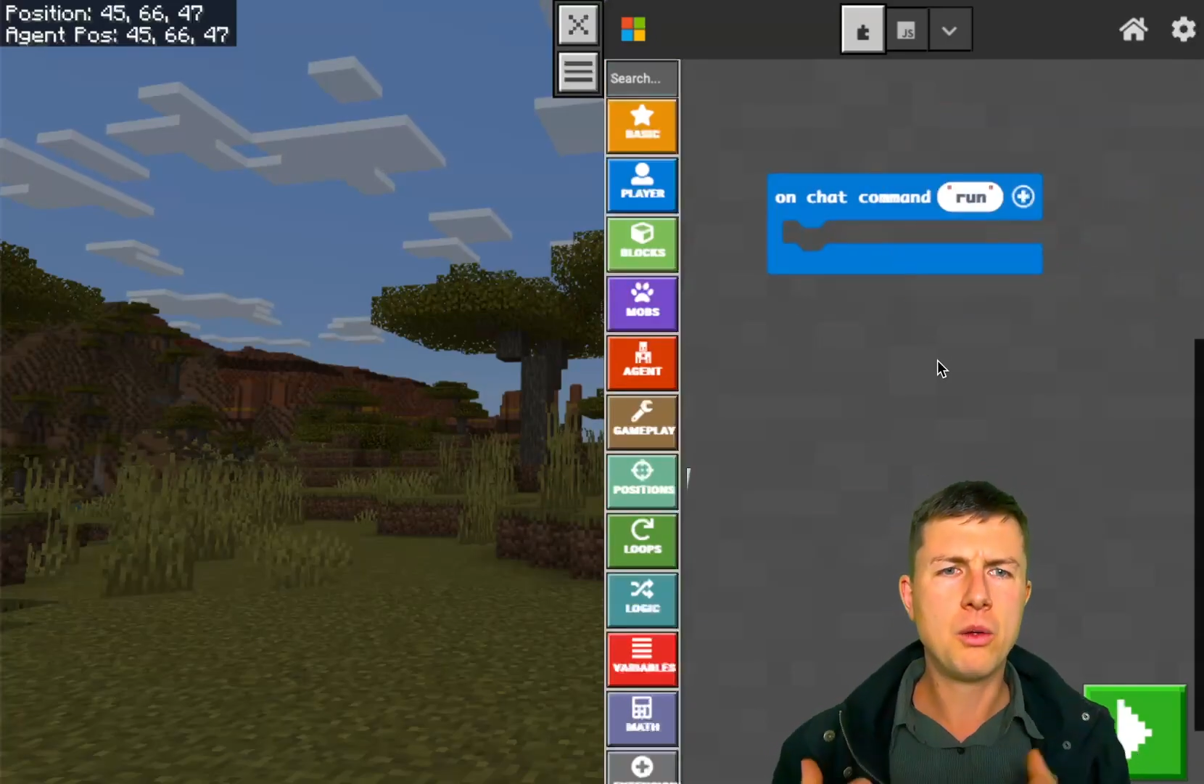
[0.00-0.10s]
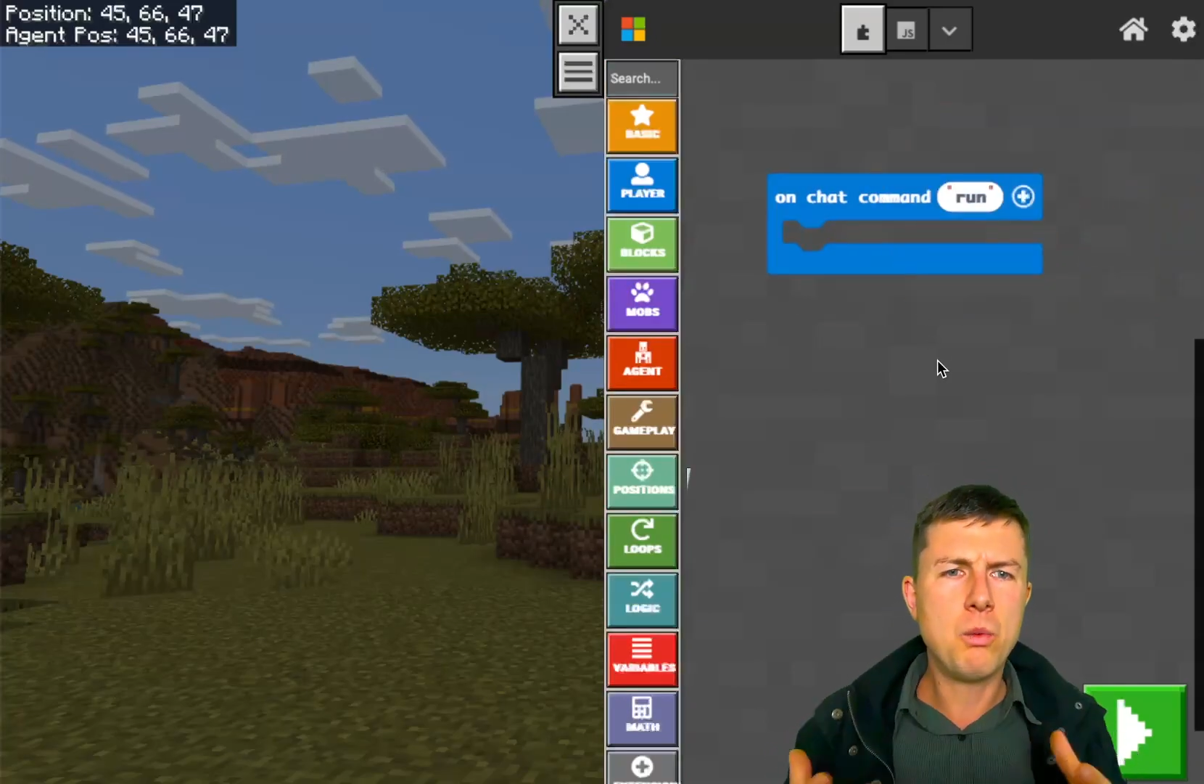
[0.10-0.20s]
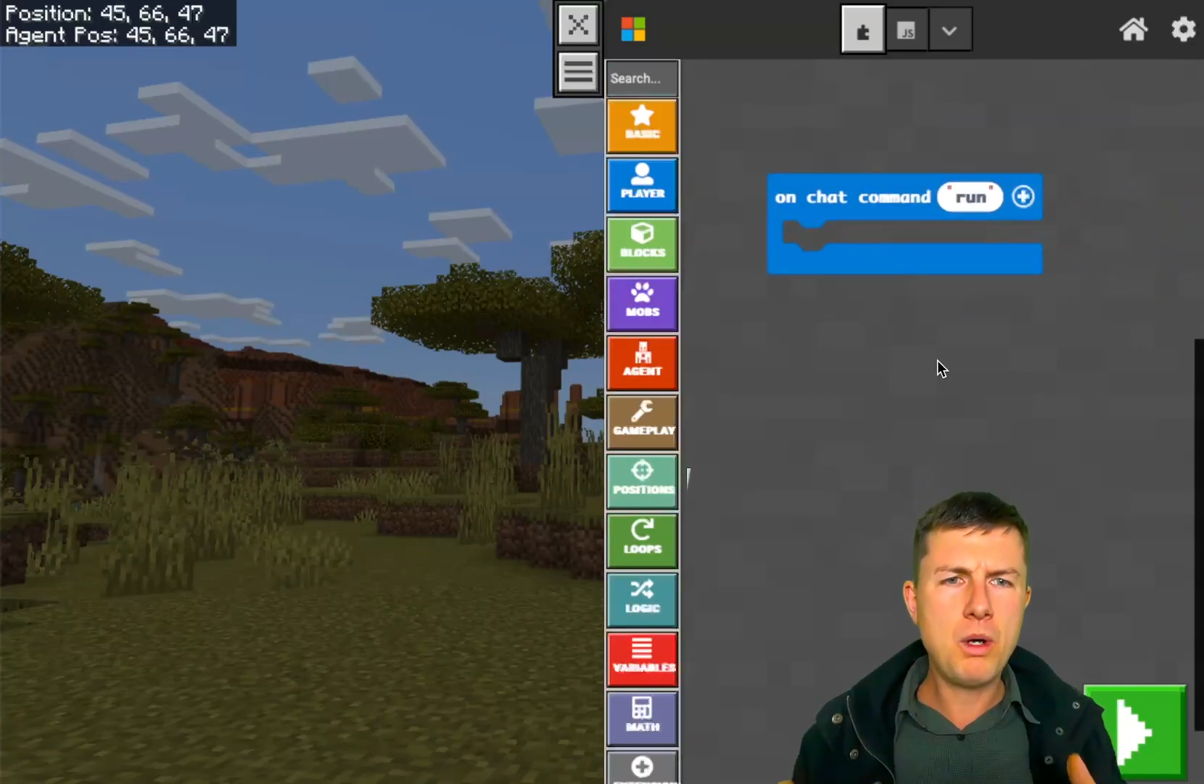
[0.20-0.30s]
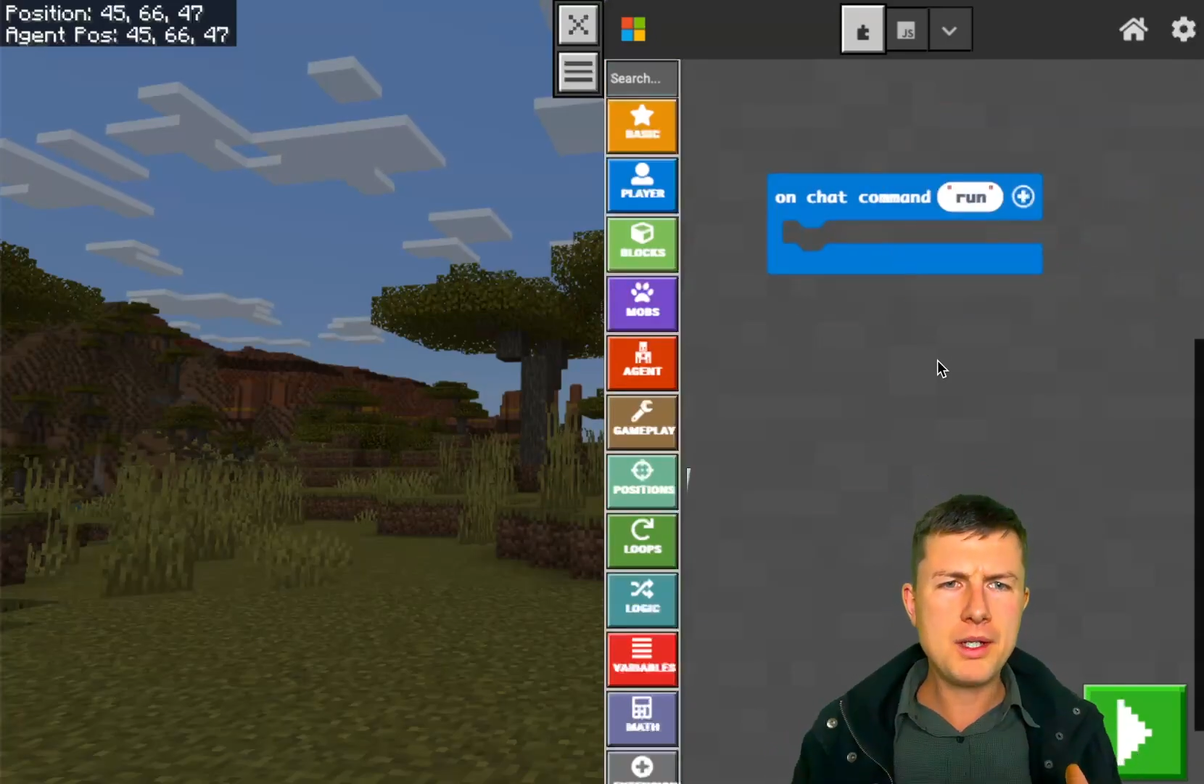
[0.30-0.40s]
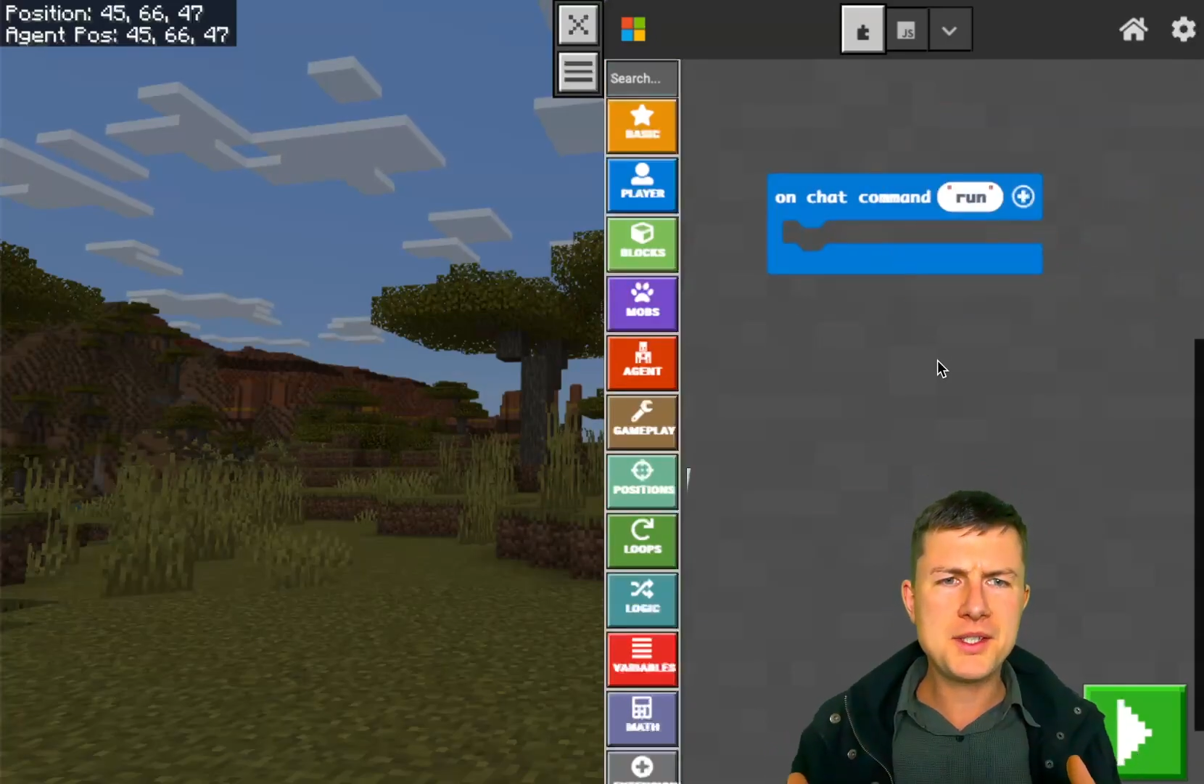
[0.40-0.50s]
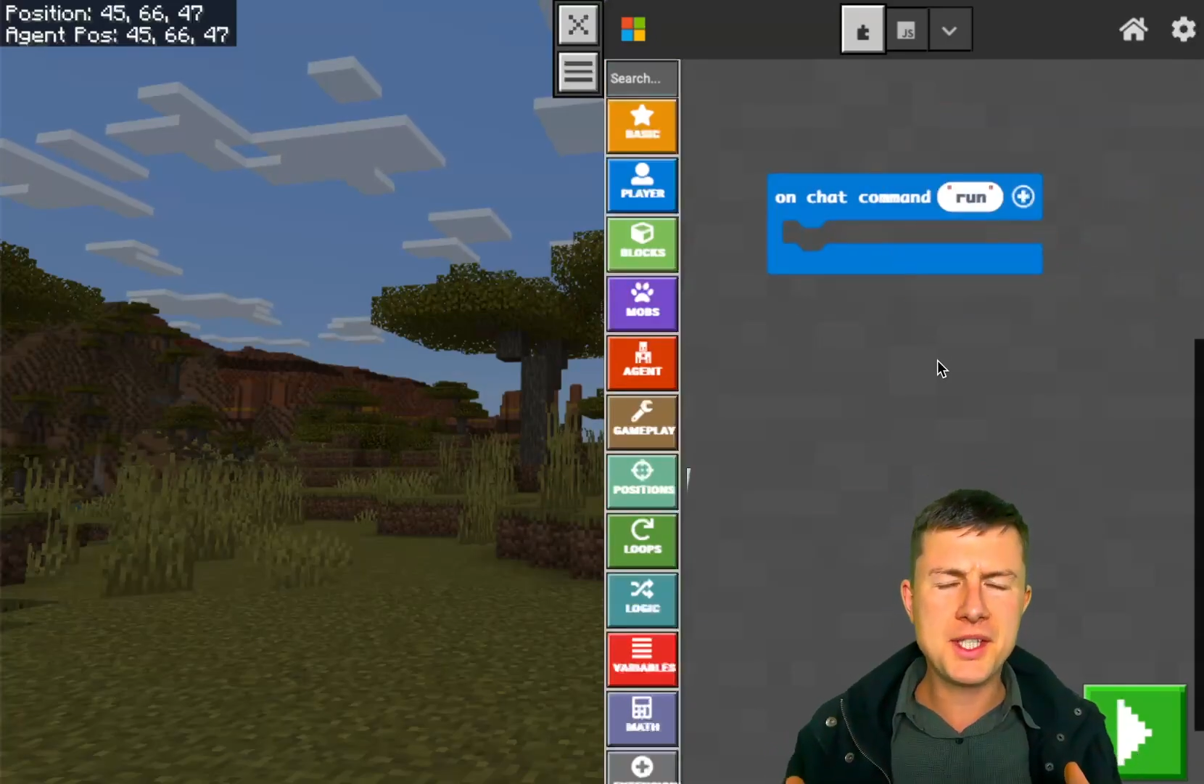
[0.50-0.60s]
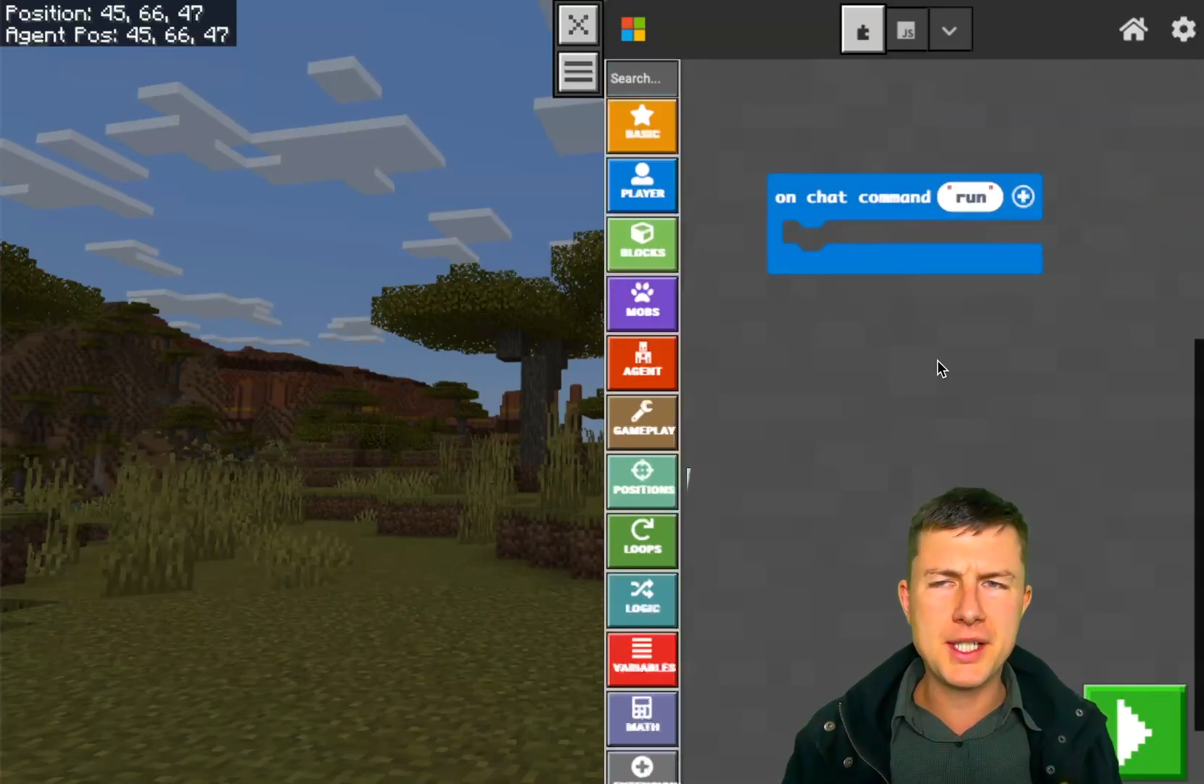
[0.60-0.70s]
What is